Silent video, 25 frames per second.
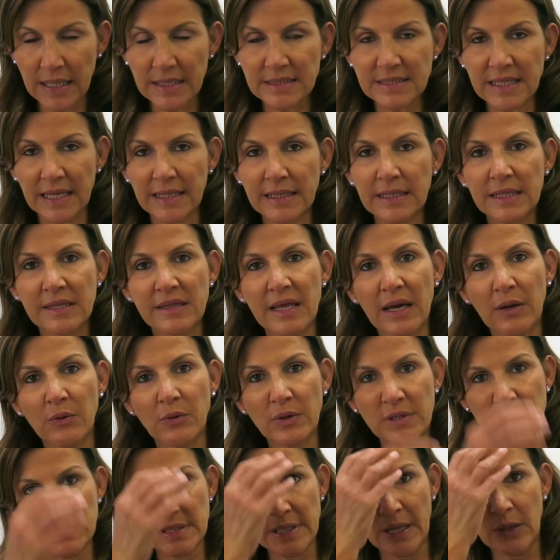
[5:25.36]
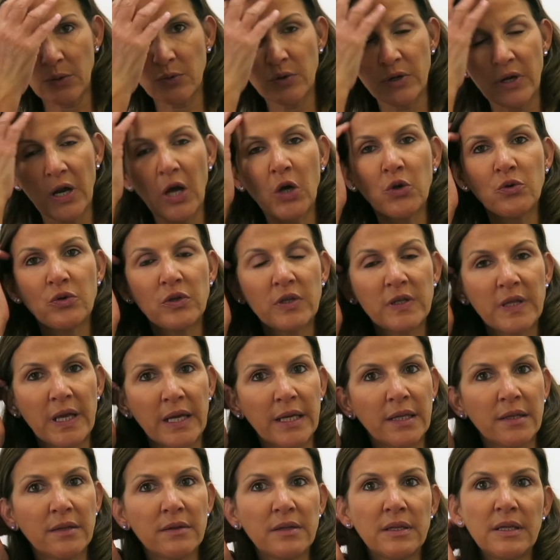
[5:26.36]
exactly, that was now grounded,
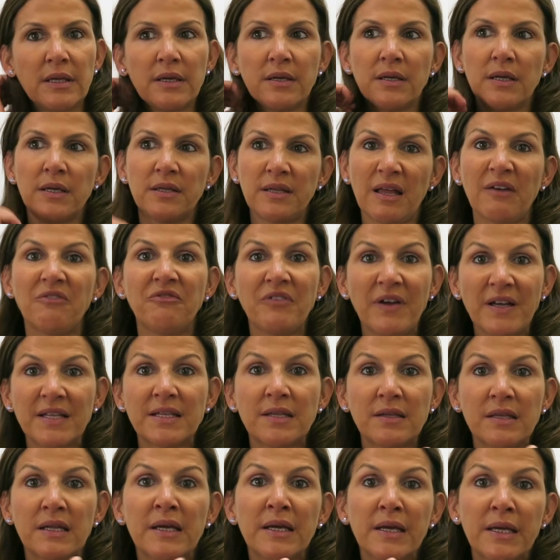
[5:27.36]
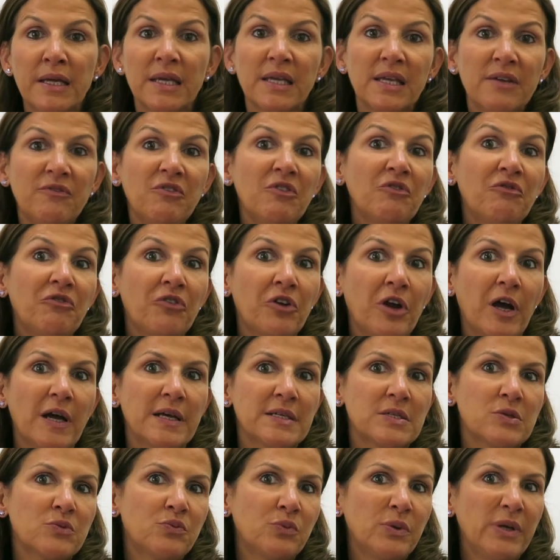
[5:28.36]
and it affected, even for
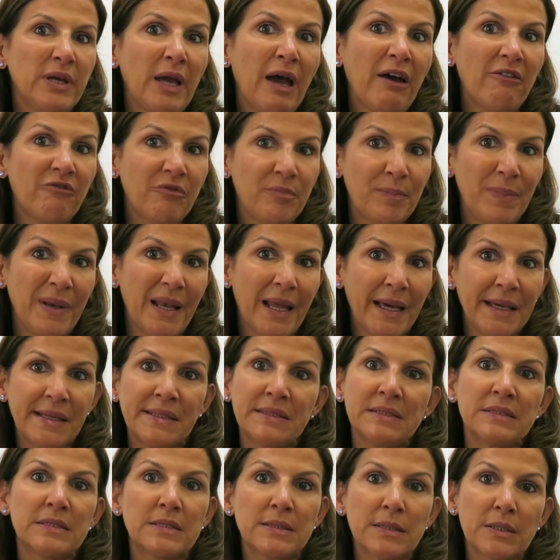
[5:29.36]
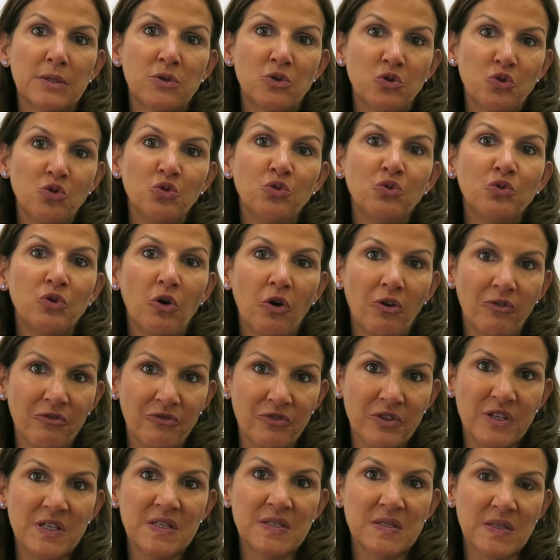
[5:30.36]
us, we have planned 2
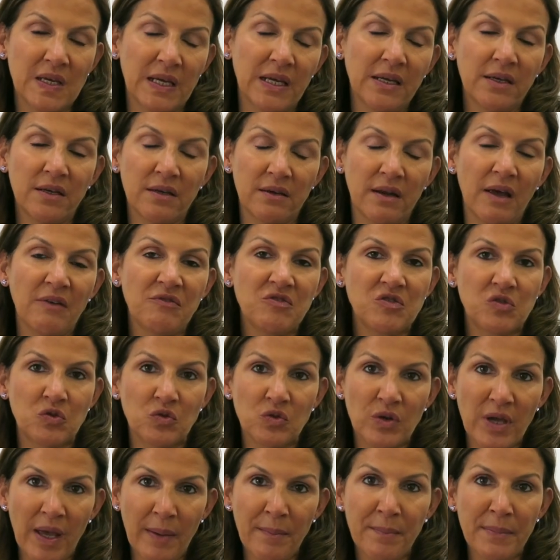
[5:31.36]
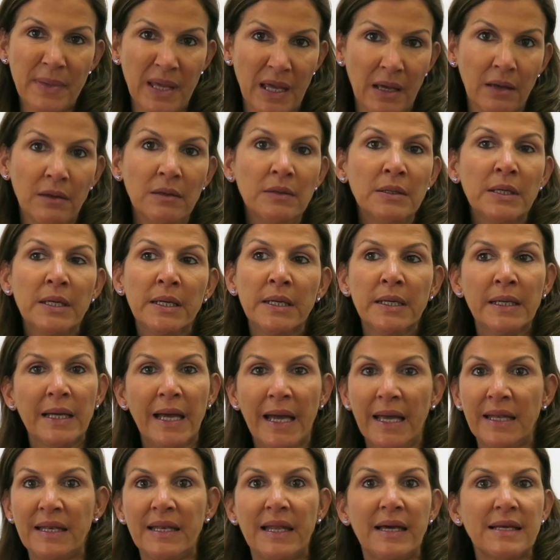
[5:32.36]
of these aircrafts to Gambia,
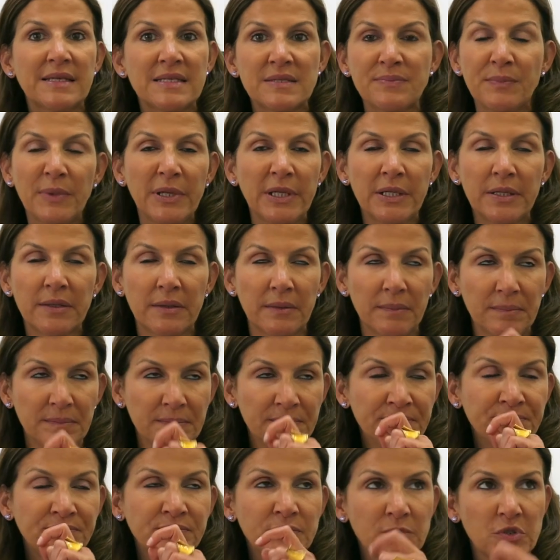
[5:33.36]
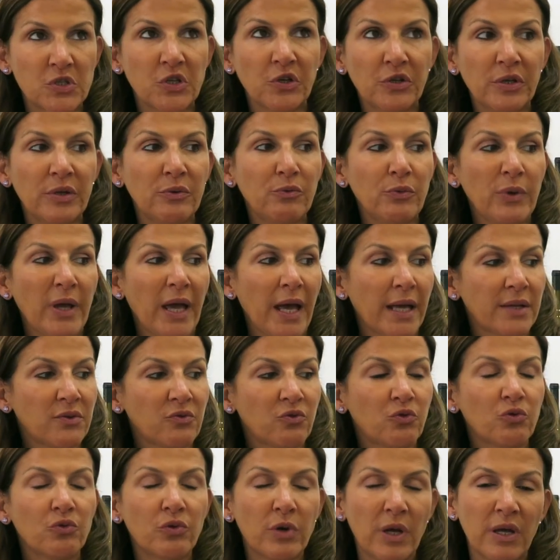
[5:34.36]
and last minute, sorry, we
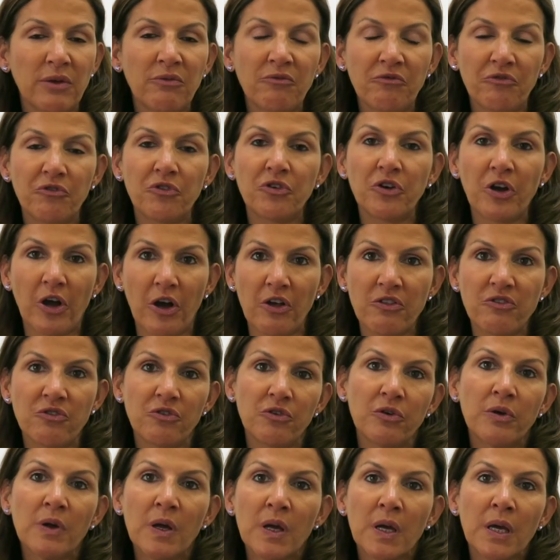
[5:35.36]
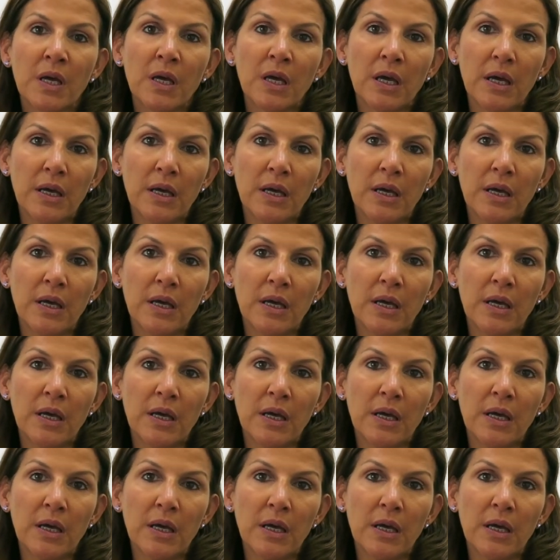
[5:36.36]
had to run for other